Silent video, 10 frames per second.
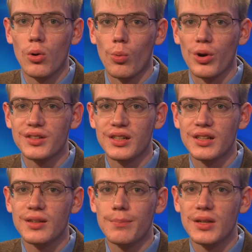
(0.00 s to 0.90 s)

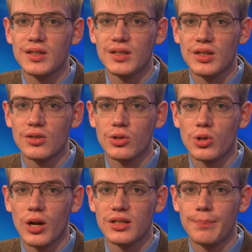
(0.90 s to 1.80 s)
Residents and businesses are
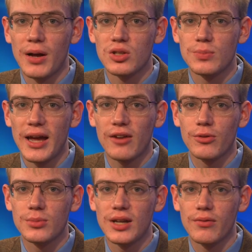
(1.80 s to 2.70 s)
trying to bounce back
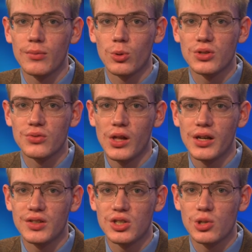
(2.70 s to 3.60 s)
from Davenport's
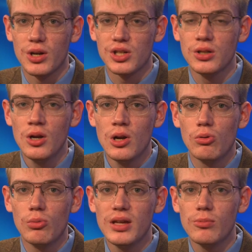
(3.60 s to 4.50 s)
flooding situation
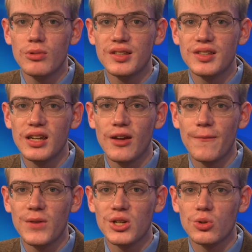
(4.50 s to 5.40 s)
will meet with city
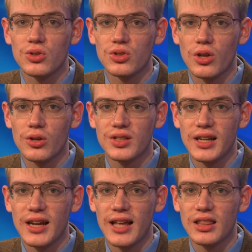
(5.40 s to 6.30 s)
officials
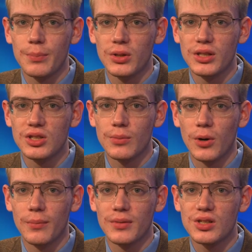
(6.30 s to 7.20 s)
Thursday at the police
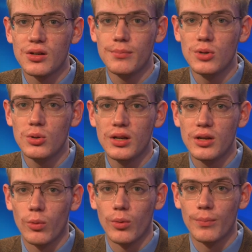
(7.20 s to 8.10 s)
department's
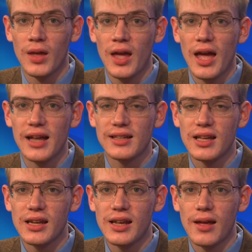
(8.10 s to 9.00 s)
community room at
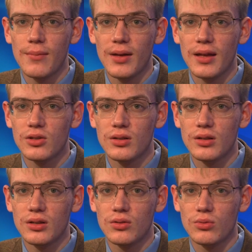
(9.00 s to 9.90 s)
10 a.m.
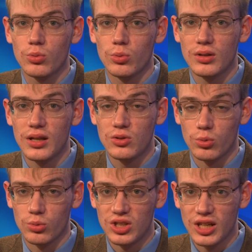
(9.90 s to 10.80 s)
through
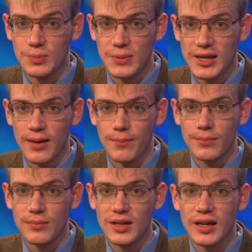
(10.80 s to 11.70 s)
through 6 p.m.
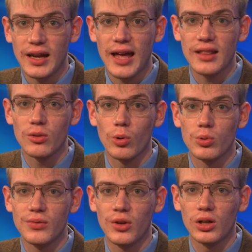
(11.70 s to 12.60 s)
meeting at the
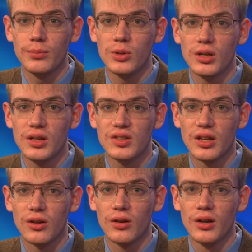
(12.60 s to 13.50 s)
Roosevelt Community
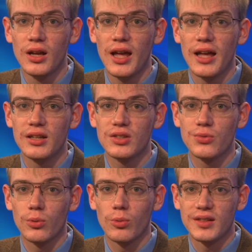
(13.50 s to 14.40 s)
Center and is
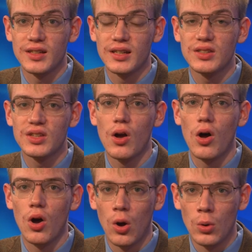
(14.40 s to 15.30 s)
for residents
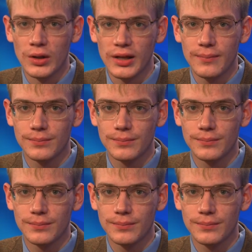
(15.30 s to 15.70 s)
only.